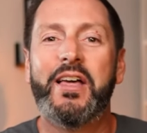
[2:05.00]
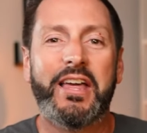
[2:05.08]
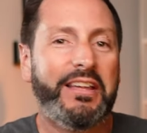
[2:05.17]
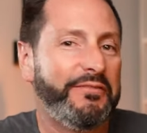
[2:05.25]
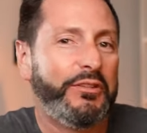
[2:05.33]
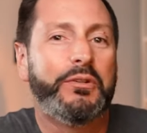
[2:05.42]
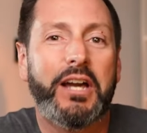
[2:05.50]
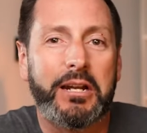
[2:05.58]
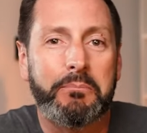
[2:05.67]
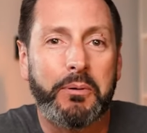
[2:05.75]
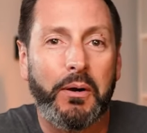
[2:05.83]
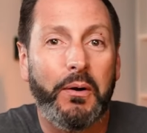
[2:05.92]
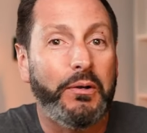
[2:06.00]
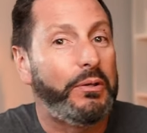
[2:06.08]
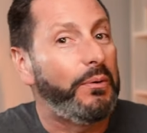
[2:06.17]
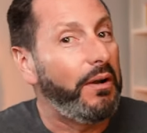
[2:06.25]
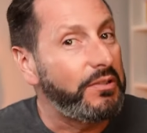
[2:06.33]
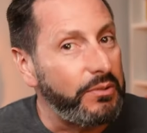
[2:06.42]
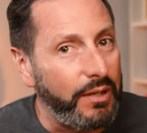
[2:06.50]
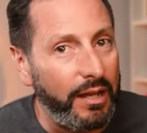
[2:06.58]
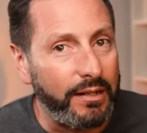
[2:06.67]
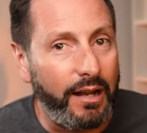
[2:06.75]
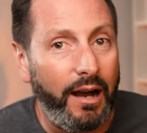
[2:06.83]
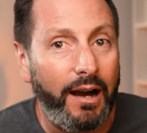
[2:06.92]
if you got a pro, you also
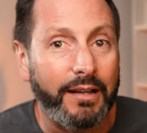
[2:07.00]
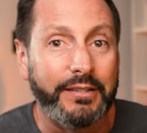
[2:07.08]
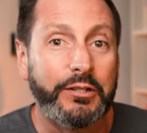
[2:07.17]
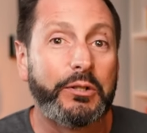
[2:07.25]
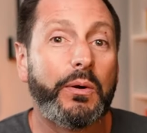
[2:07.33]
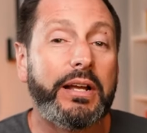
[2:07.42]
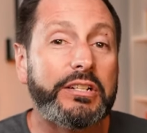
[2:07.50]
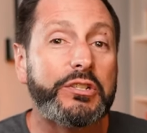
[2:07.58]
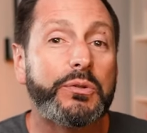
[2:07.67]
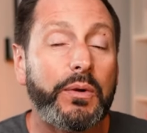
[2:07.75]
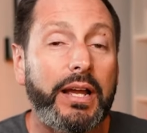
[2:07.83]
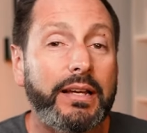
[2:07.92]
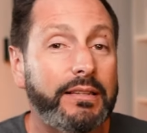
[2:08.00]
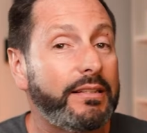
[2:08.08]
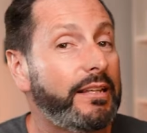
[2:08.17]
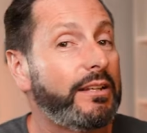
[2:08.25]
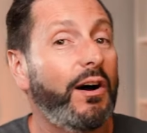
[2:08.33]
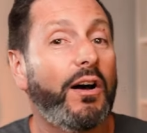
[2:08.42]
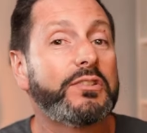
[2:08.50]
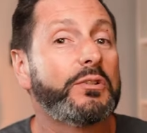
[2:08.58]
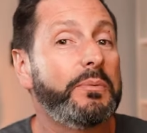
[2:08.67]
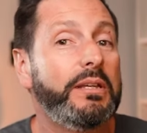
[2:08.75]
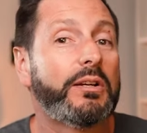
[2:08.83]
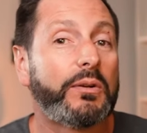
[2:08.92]
got a con, and your greatest strength can
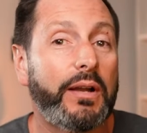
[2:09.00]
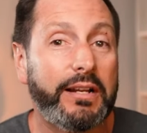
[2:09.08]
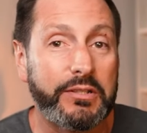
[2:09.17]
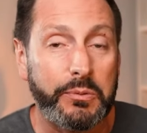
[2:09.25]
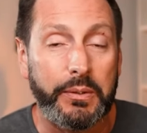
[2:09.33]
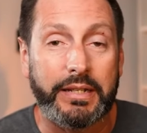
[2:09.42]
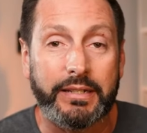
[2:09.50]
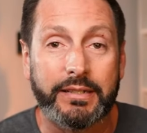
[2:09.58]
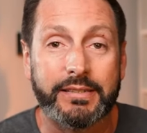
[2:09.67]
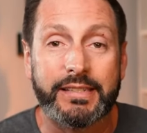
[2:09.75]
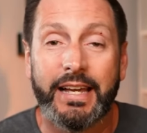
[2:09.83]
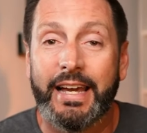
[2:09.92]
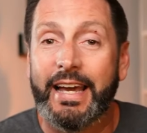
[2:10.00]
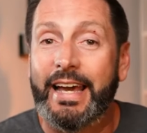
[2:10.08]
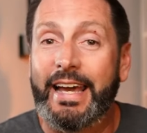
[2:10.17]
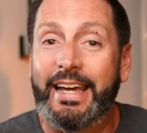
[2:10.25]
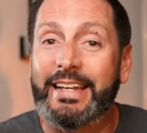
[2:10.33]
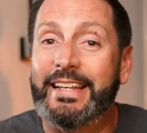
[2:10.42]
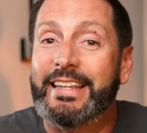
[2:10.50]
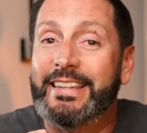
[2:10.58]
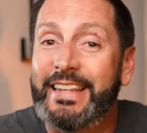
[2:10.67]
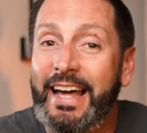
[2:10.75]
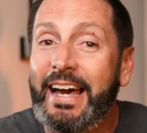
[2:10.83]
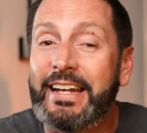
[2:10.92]
also be your greatest weakness. And
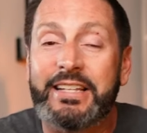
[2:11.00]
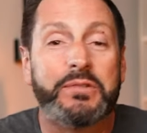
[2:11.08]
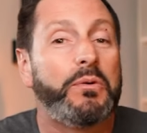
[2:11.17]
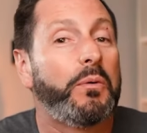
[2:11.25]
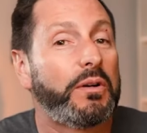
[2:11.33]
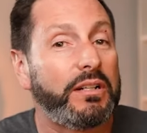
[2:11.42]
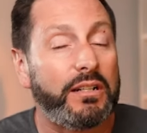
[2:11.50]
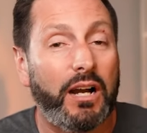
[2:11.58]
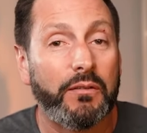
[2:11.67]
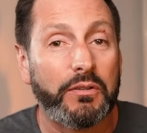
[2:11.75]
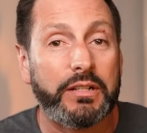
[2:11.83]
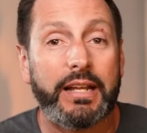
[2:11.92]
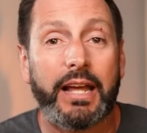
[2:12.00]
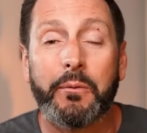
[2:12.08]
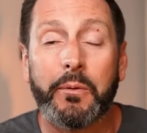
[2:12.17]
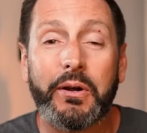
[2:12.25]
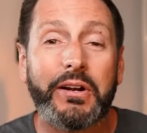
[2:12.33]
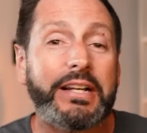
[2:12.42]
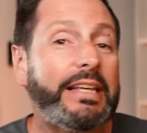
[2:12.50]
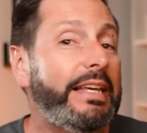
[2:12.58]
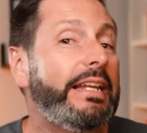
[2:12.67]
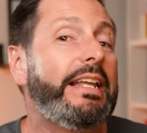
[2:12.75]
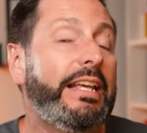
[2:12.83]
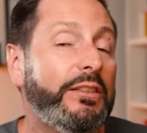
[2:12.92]
that is what we're gonna cover today. We're gonna
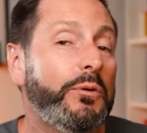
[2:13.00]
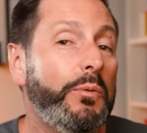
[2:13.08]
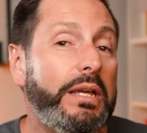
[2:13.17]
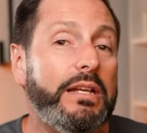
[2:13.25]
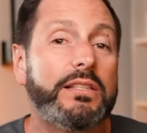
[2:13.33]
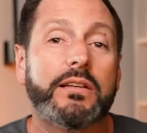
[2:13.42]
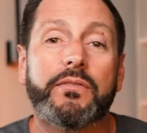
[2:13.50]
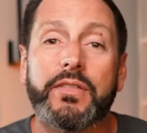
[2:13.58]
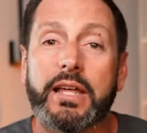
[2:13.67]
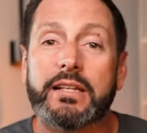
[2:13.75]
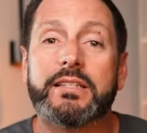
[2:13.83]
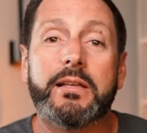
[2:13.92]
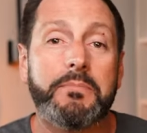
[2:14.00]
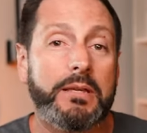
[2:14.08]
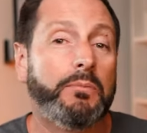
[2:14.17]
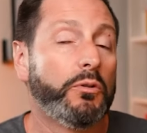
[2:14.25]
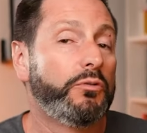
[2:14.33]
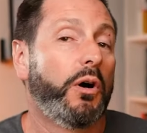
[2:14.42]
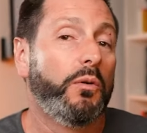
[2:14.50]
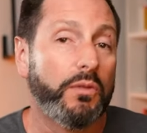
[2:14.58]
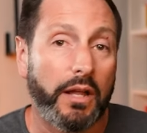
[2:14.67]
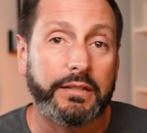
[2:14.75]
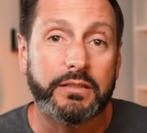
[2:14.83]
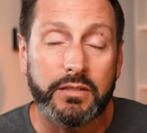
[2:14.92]
get in the weeds of things that people don't
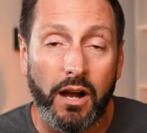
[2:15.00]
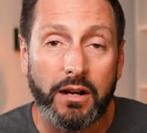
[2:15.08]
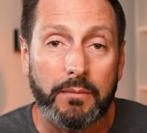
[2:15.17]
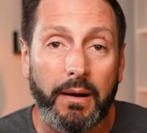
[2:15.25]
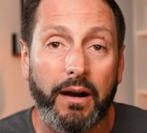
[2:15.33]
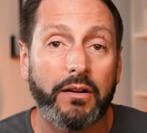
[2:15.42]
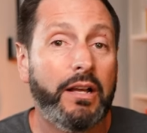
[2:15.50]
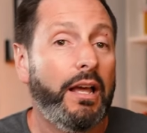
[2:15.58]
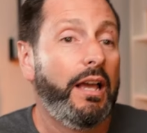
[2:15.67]
like to talk about.